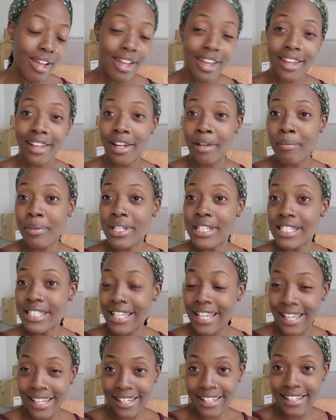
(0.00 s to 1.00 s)
And I'm
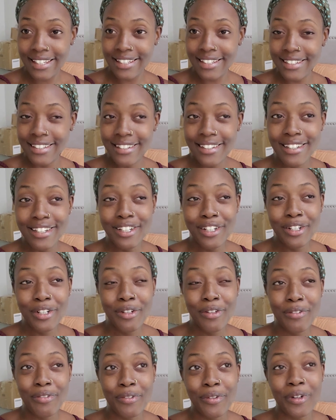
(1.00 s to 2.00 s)
excited
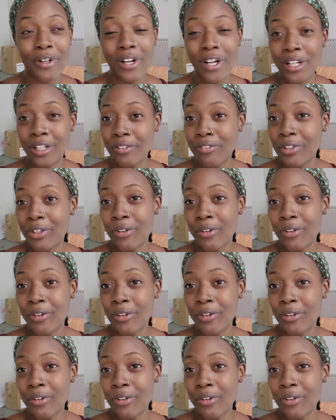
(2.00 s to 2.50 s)
for all of